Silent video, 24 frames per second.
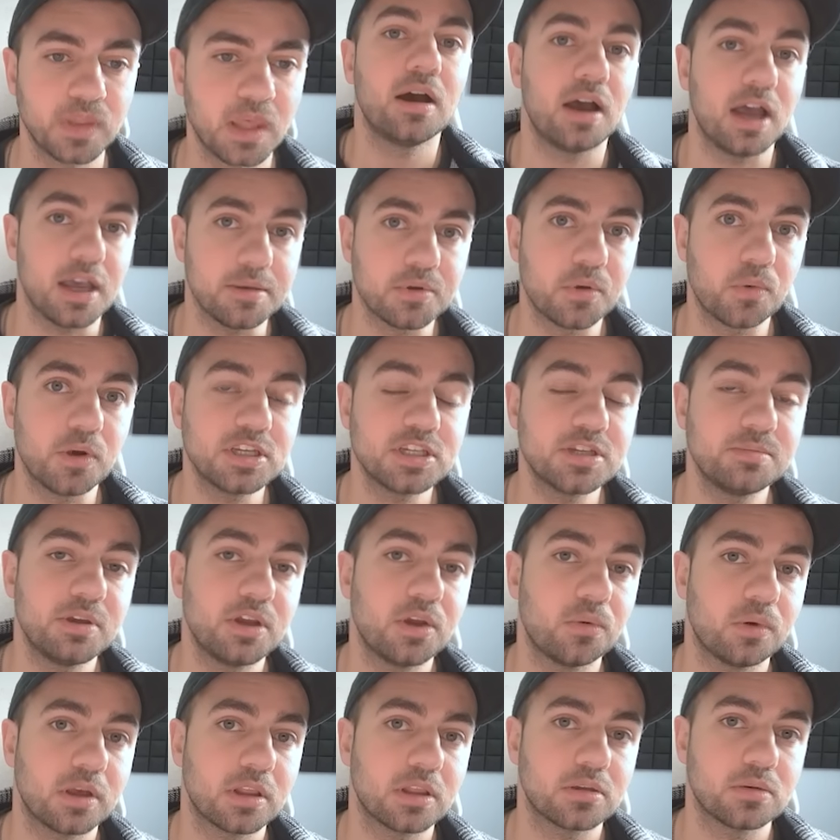I'm going to be
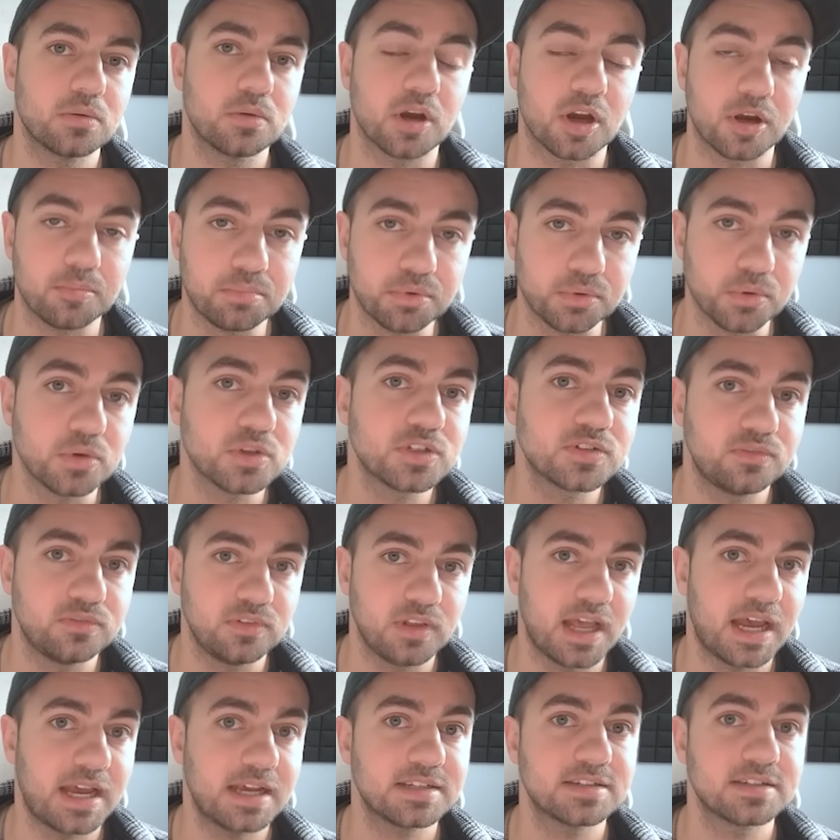going through a Bruce
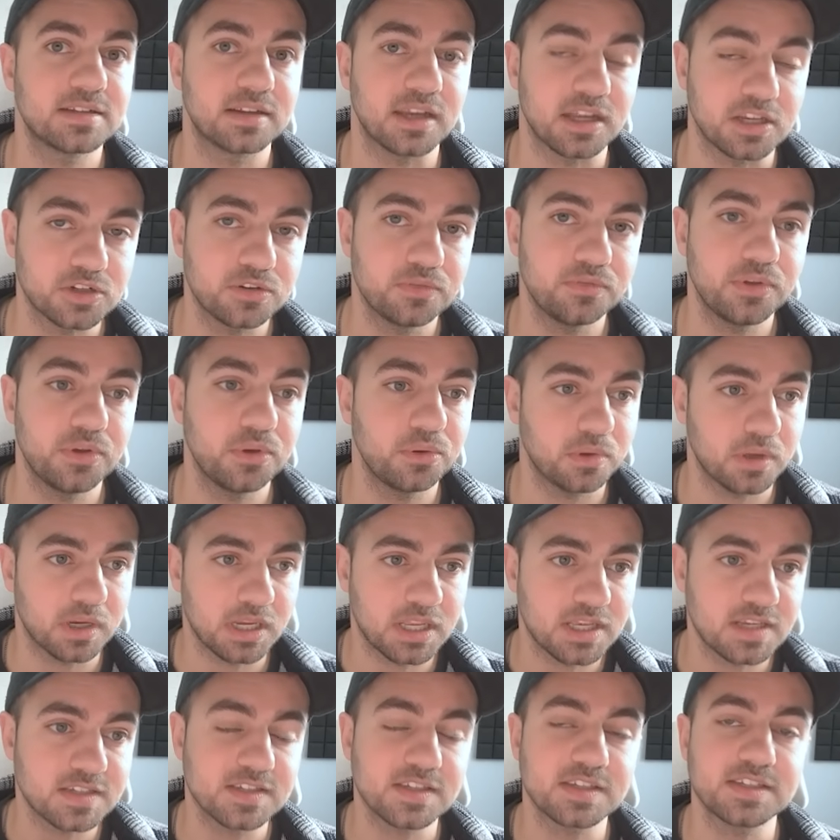Flatt interview, and
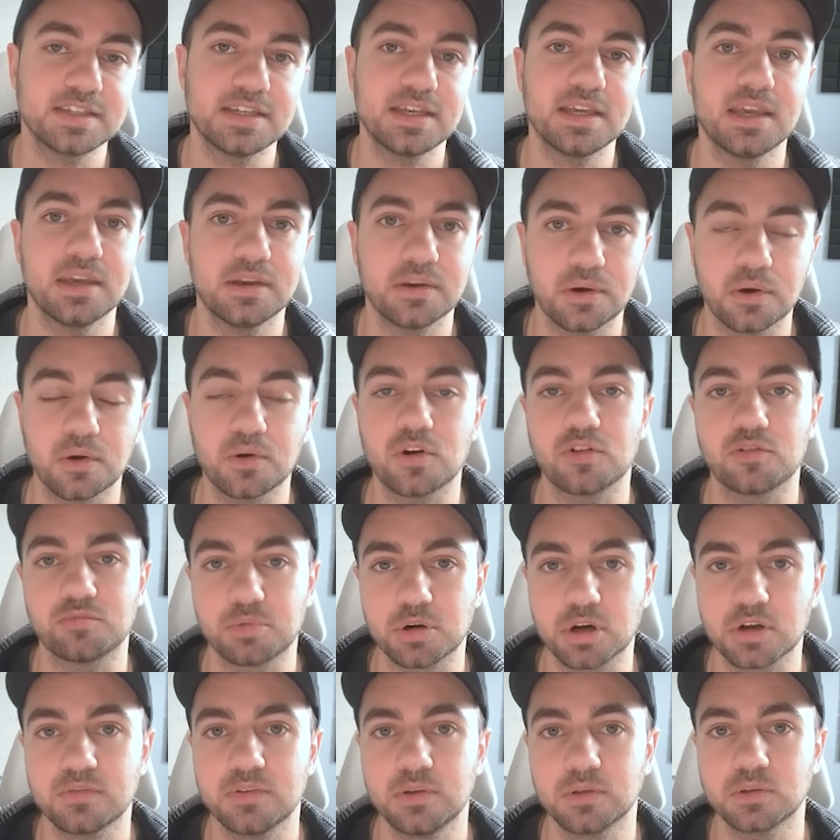he's the CEO of
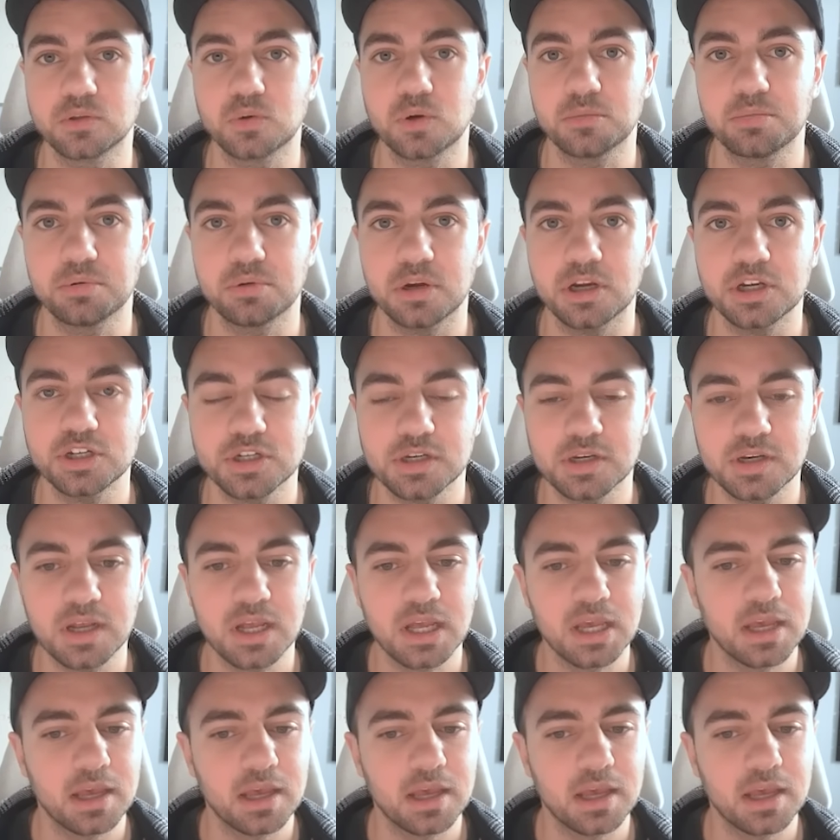Brookfield Corporation.